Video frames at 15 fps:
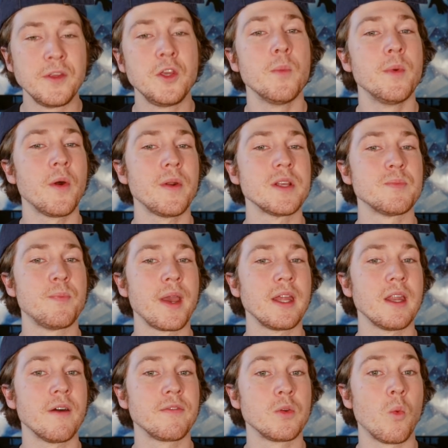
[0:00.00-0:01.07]
the humanoid is big
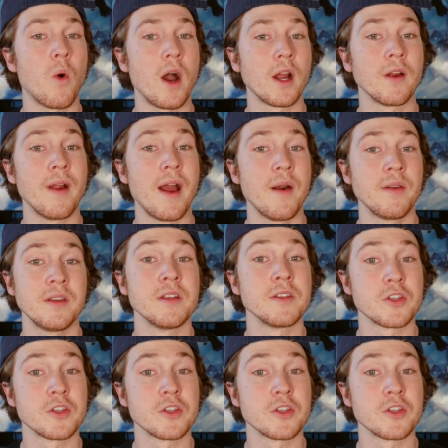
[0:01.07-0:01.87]
enough to walk around and